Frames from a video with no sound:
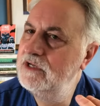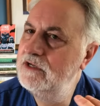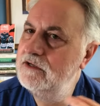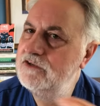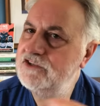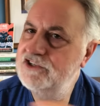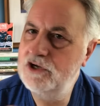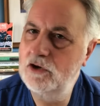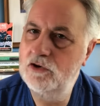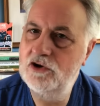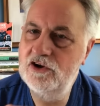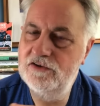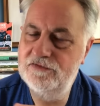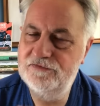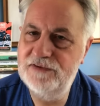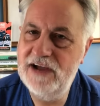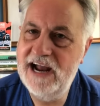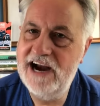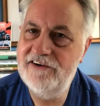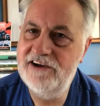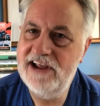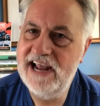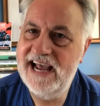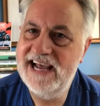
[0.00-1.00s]
So her
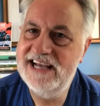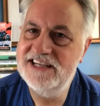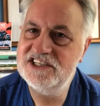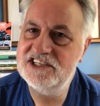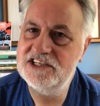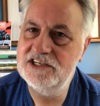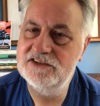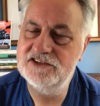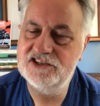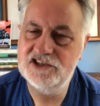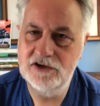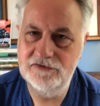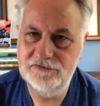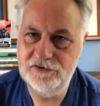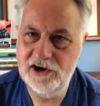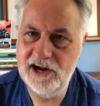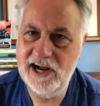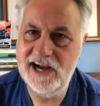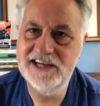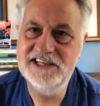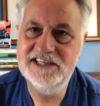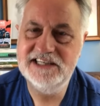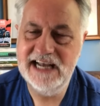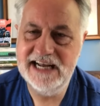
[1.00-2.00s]
very essence, her very
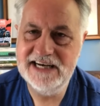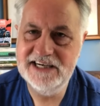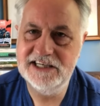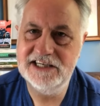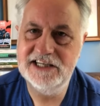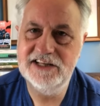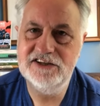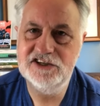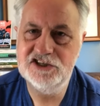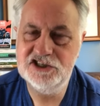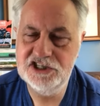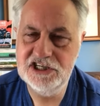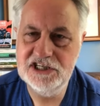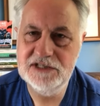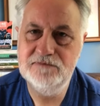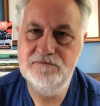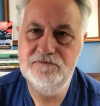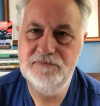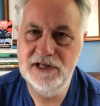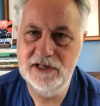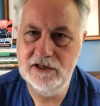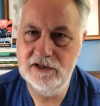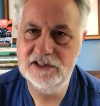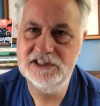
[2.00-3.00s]
identity that she's
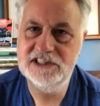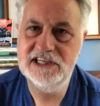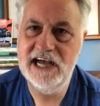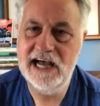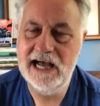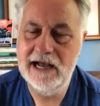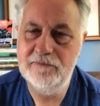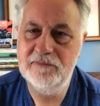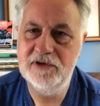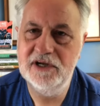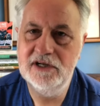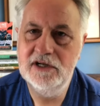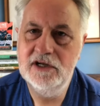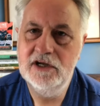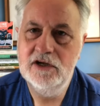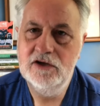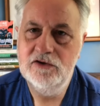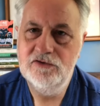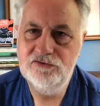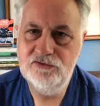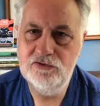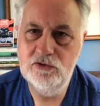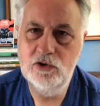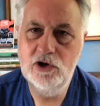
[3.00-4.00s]
built up
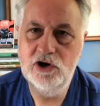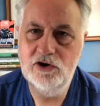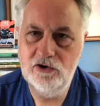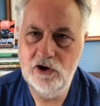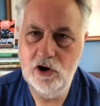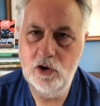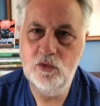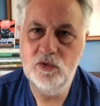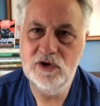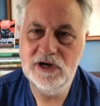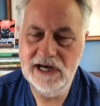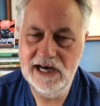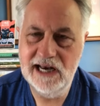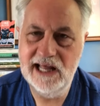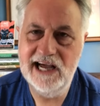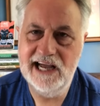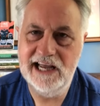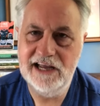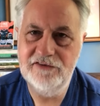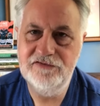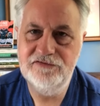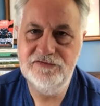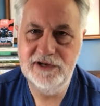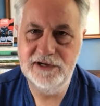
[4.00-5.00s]
through her own
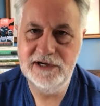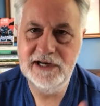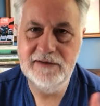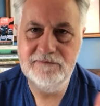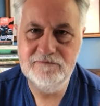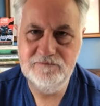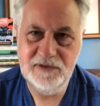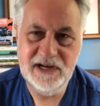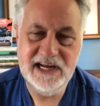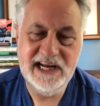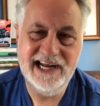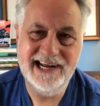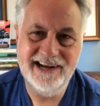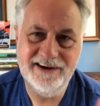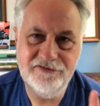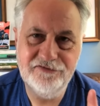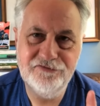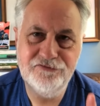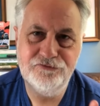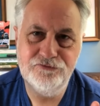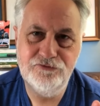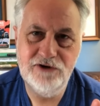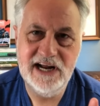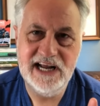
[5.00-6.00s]
life and being
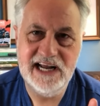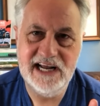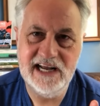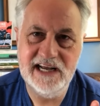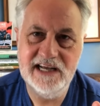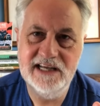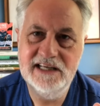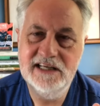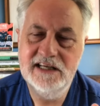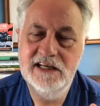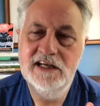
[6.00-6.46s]
free